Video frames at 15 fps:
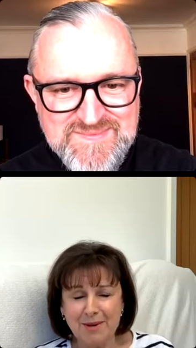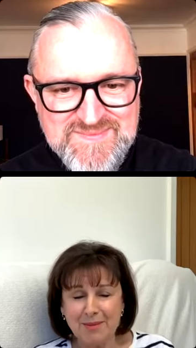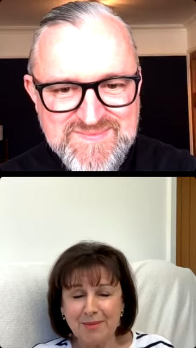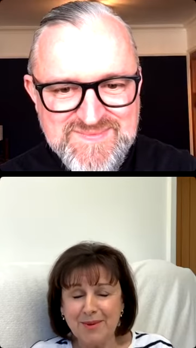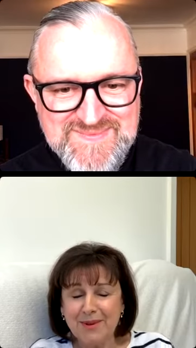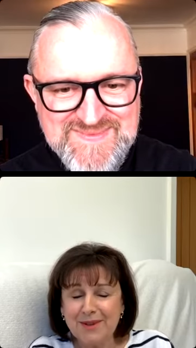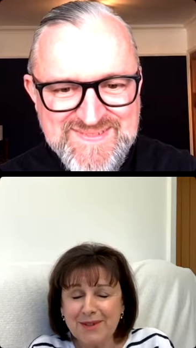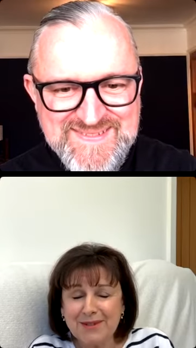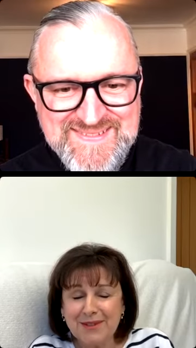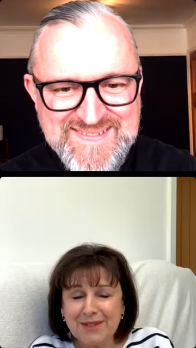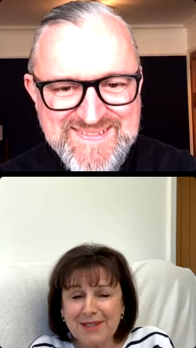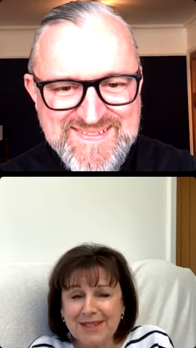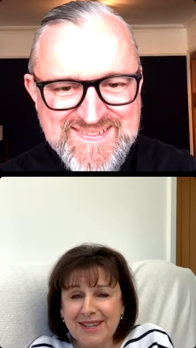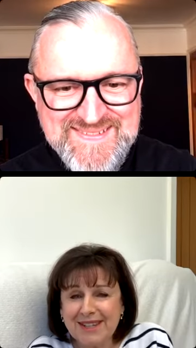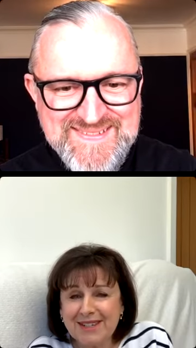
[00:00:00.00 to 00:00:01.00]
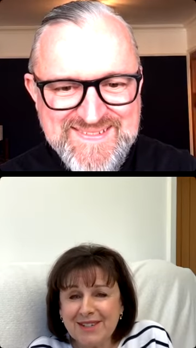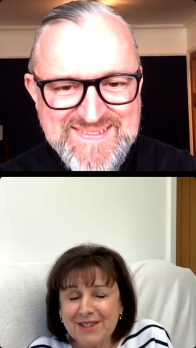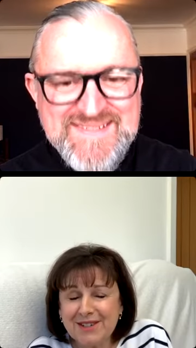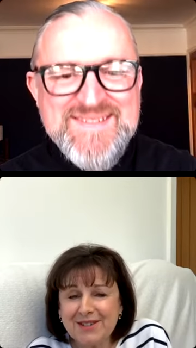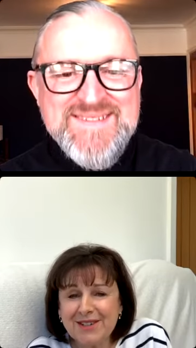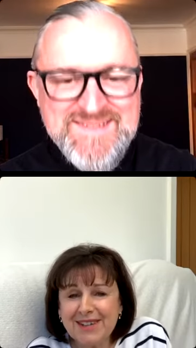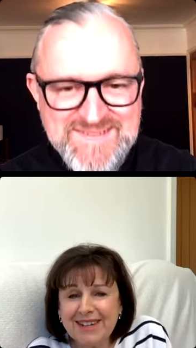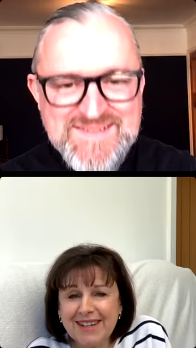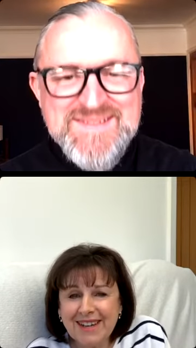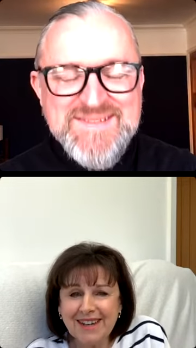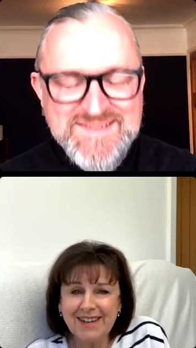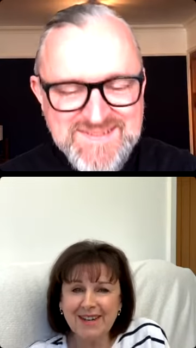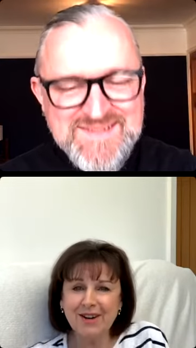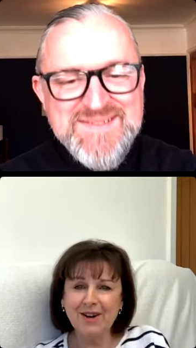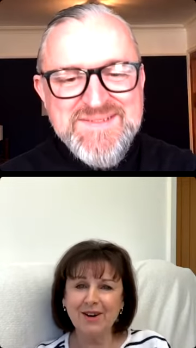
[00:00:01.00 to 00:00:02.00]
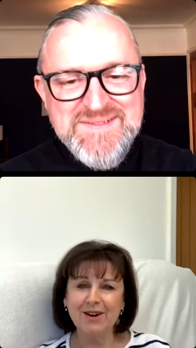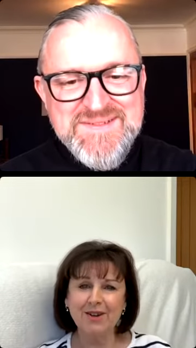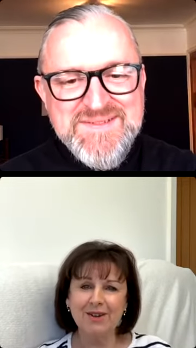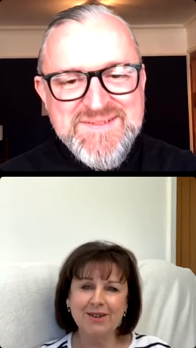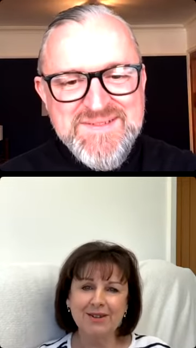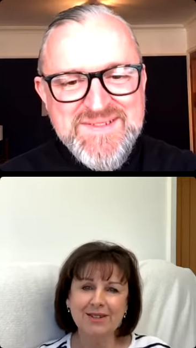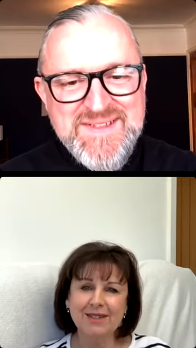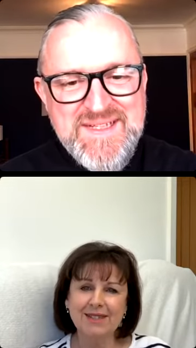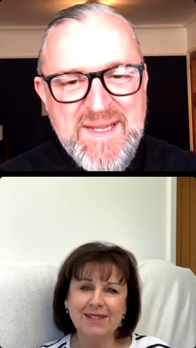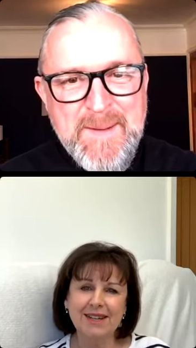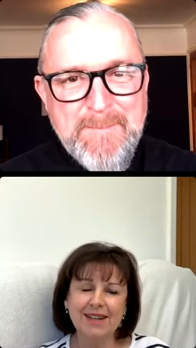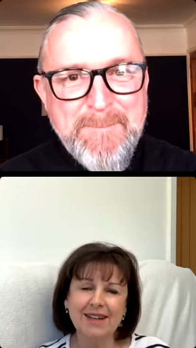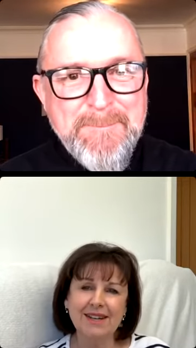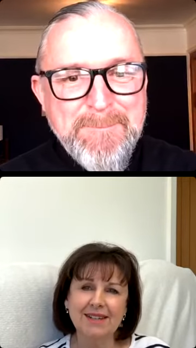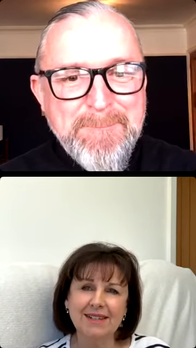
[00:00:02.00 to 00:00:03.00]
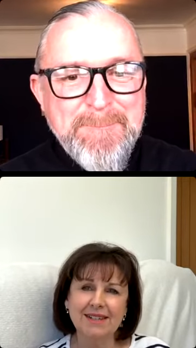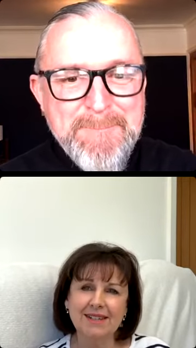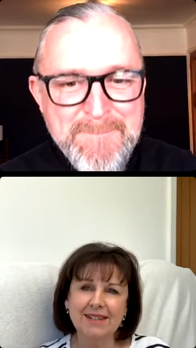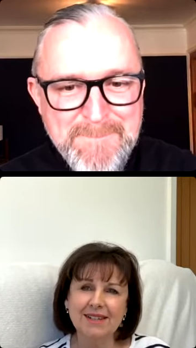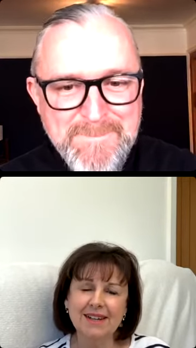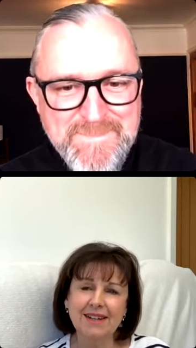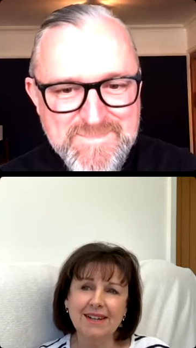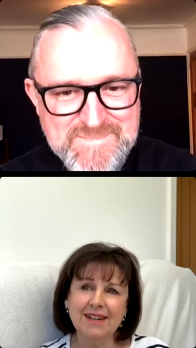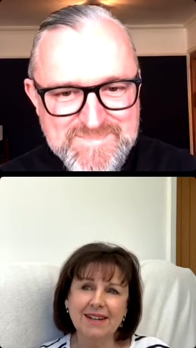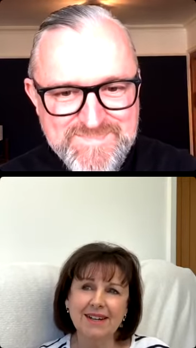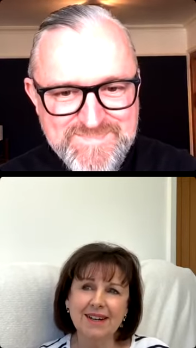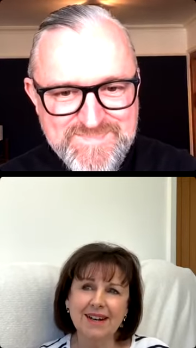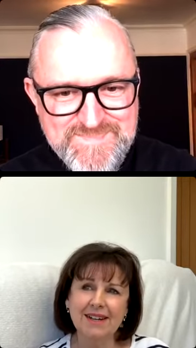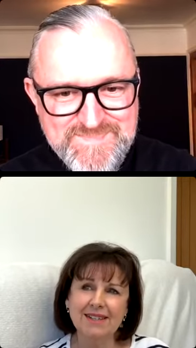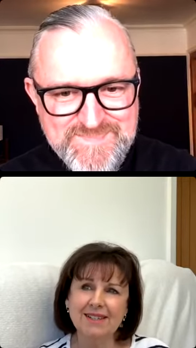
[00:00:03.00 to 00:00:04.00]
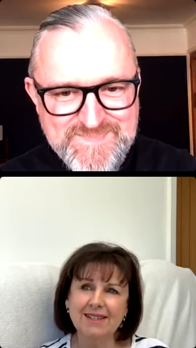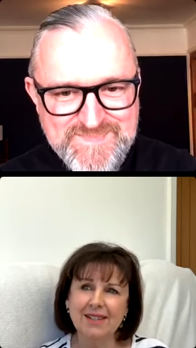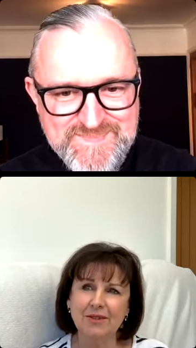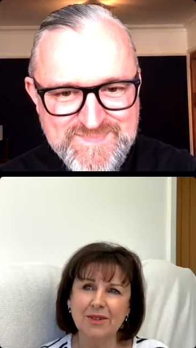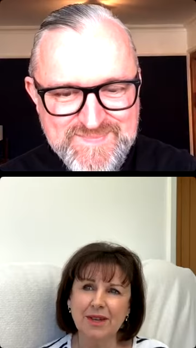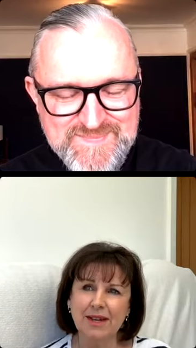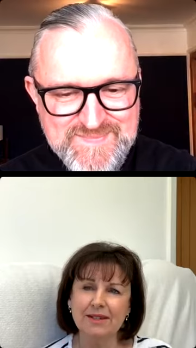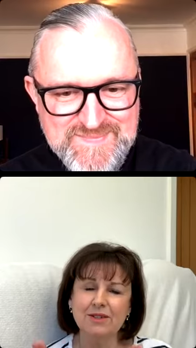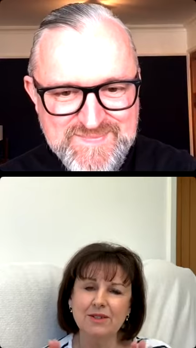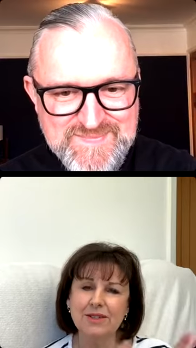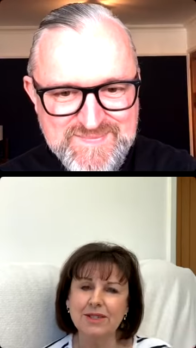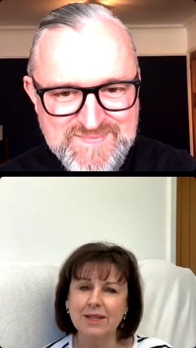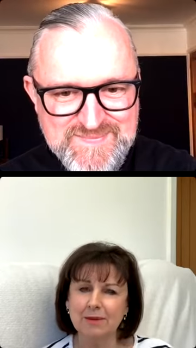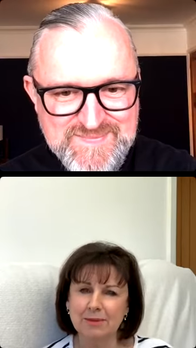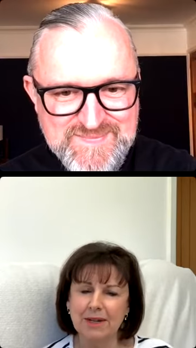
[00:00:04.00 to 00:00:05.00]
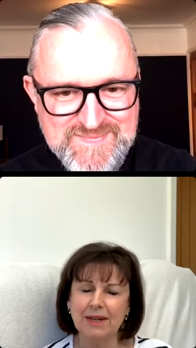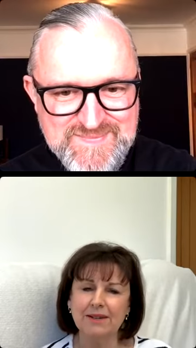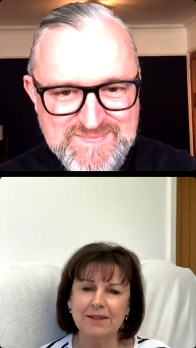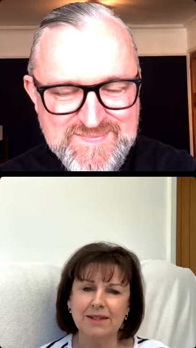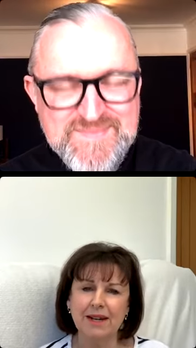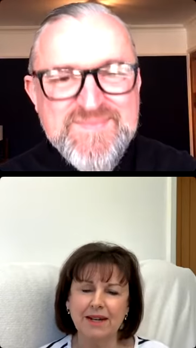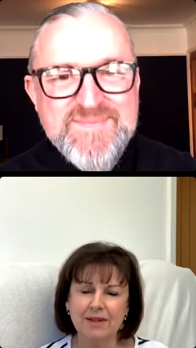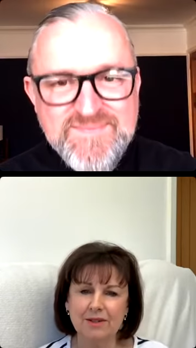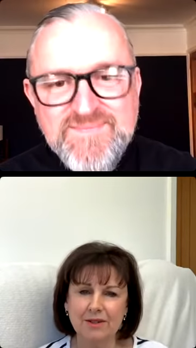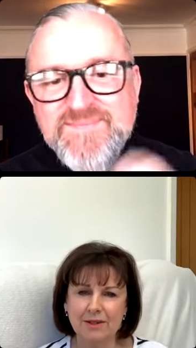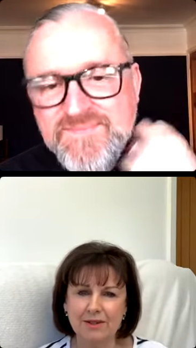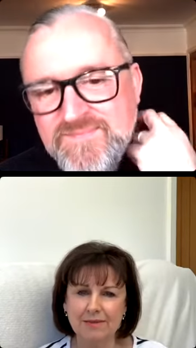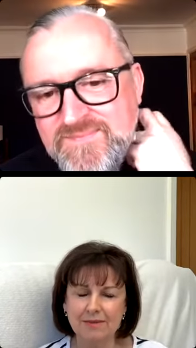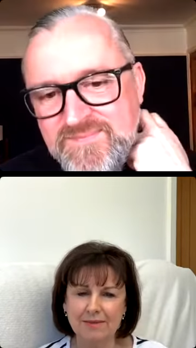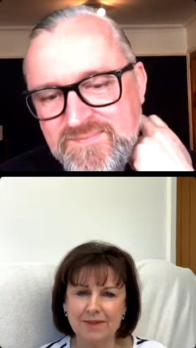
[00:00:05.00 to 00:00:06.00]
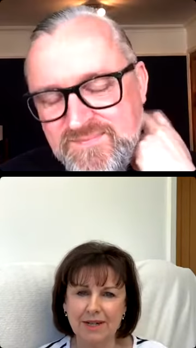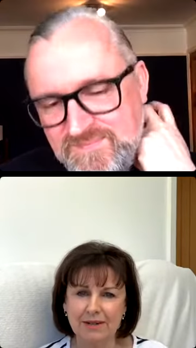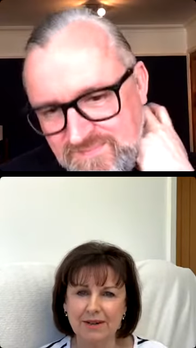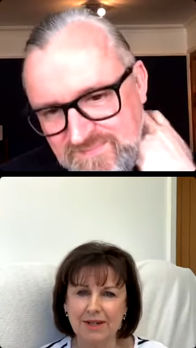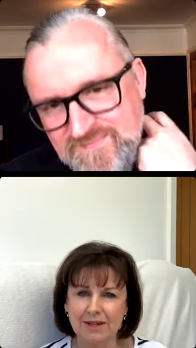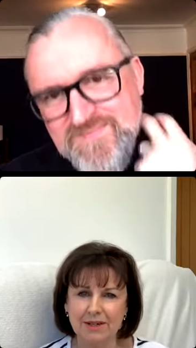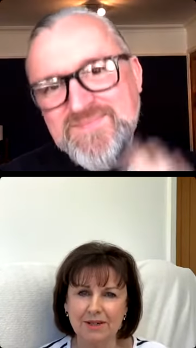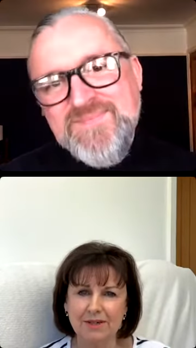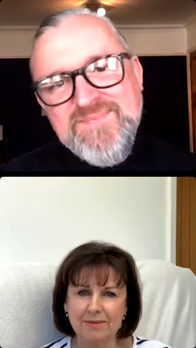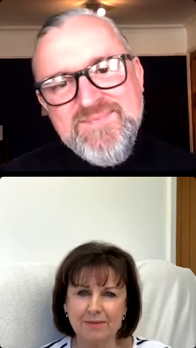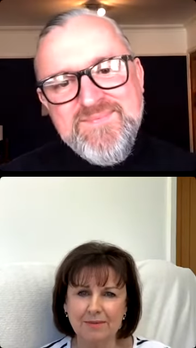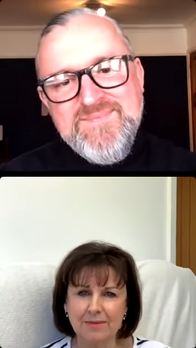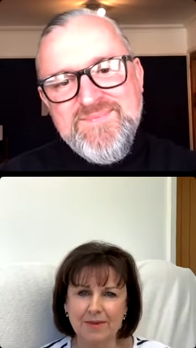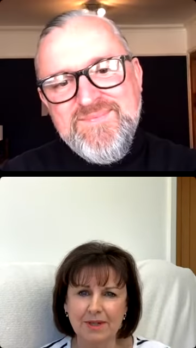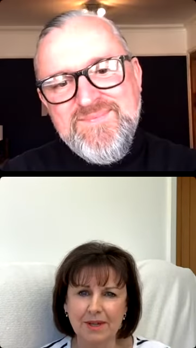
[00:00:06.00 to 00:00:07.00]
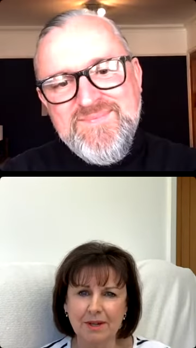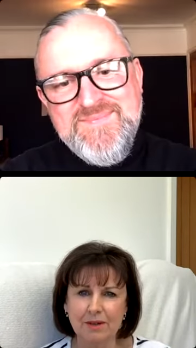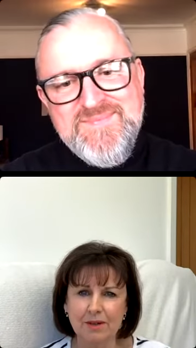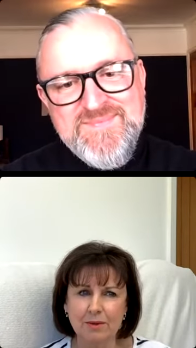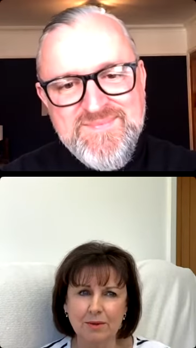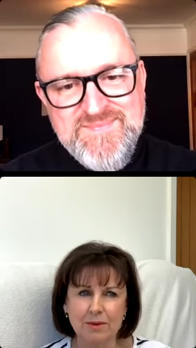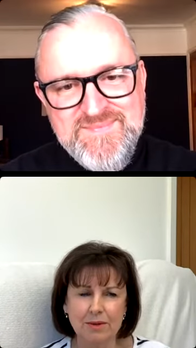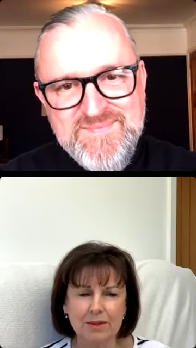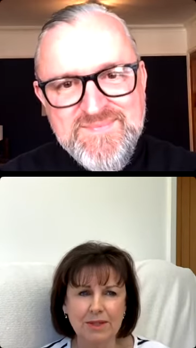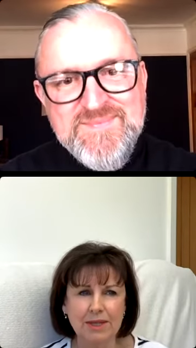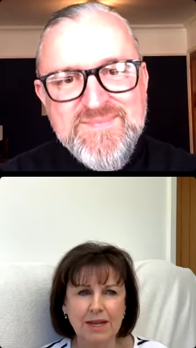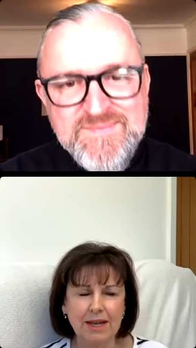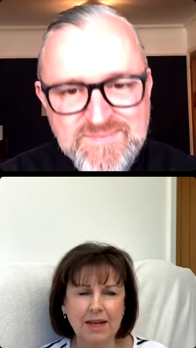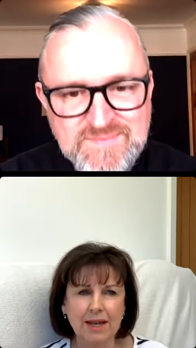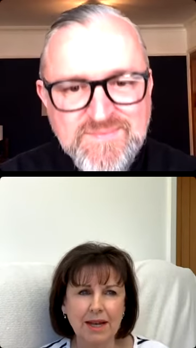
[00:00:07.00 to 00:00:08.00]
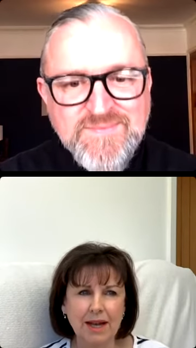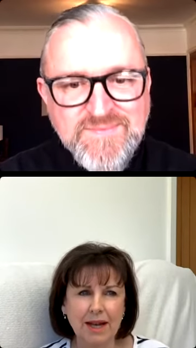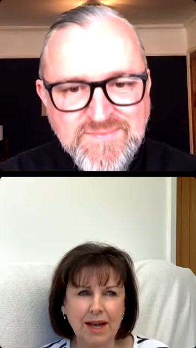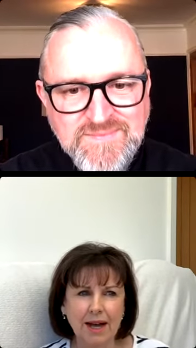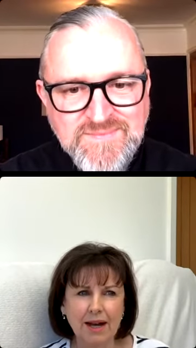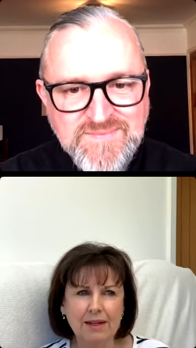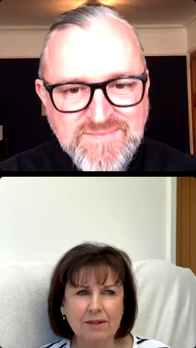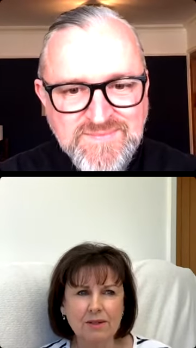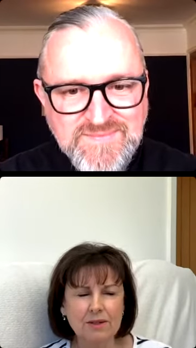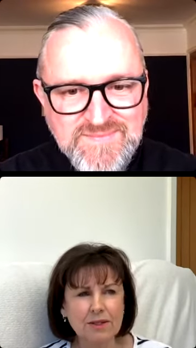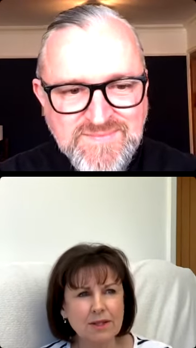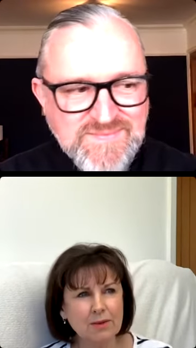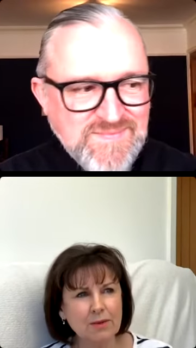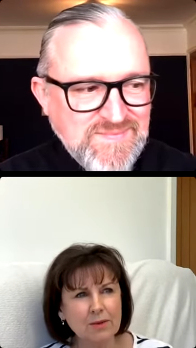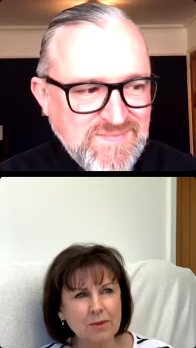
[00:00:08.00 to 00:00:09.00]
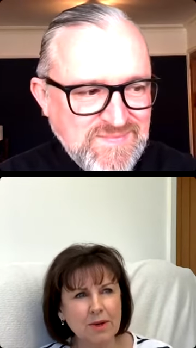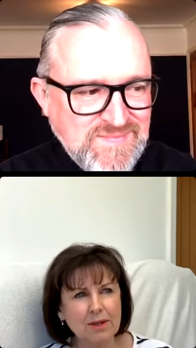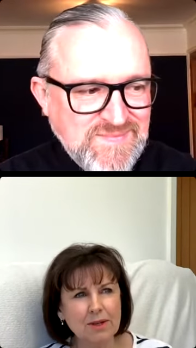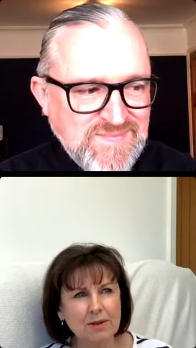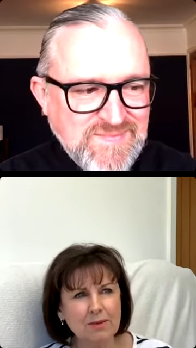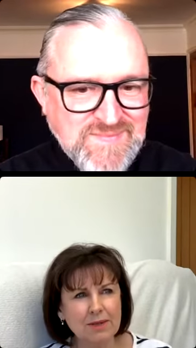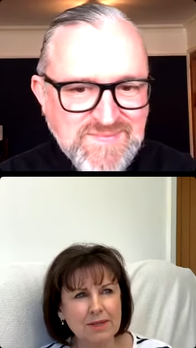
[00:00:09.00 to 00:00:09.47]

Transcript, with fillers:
Speaker 1: beautiful stationery and cards and and so that just seemed like the natural direction to go towards and also with working with